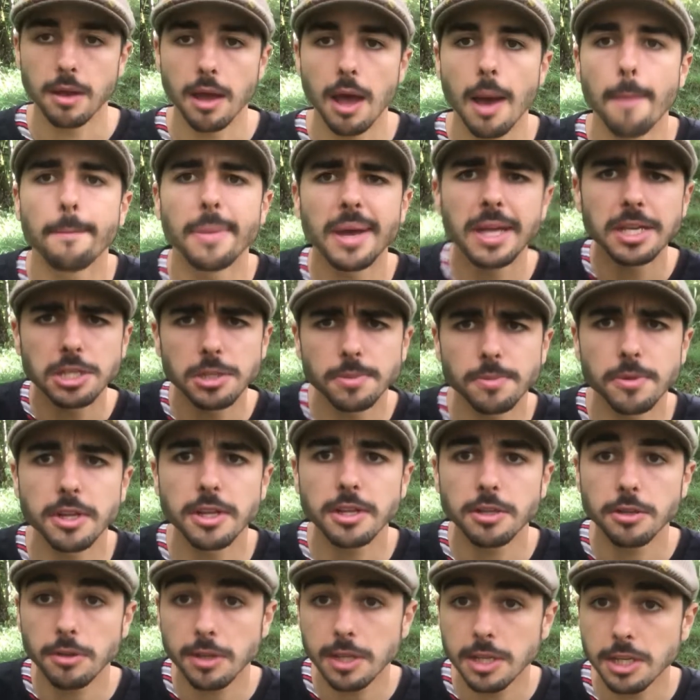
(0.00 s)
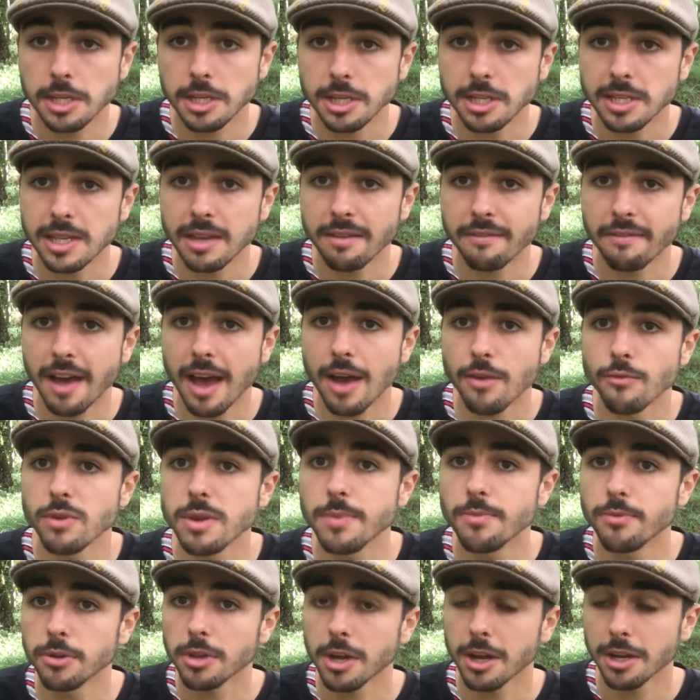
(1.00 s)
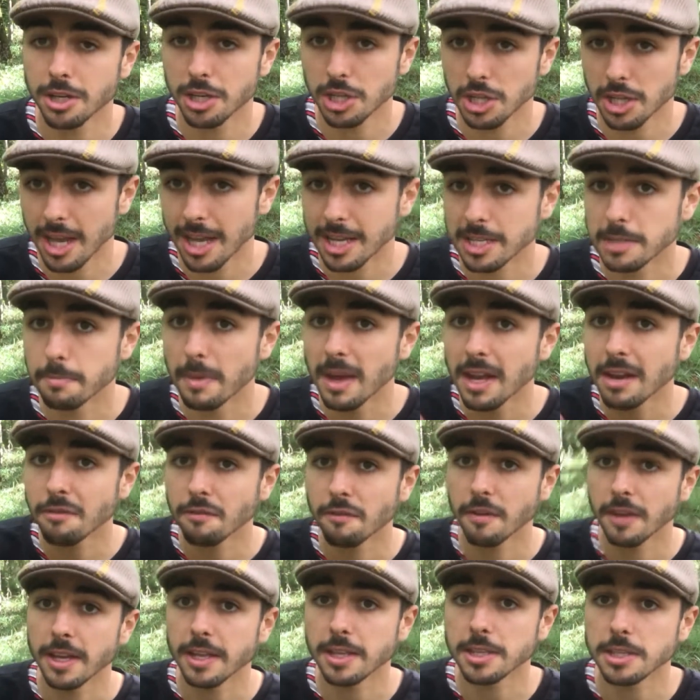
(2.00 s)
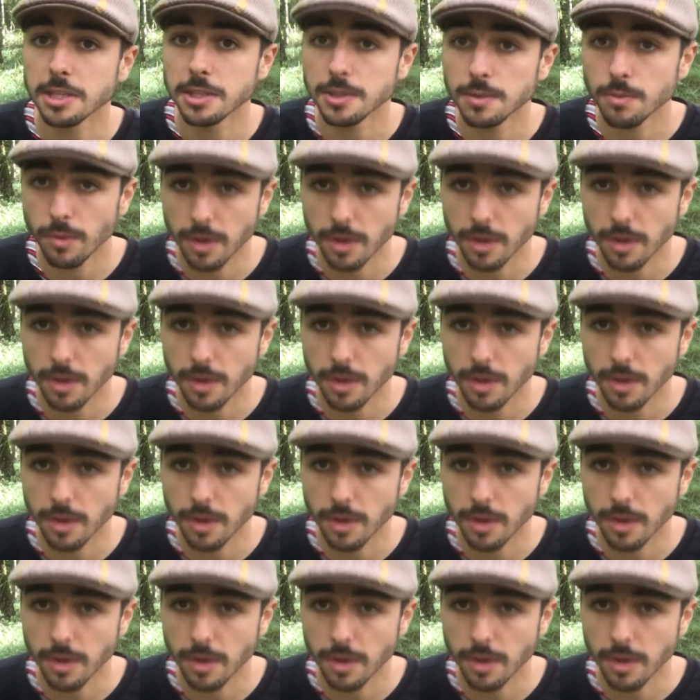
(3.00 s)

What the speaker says: And Benjamin acknowledges that reproduction has benefits.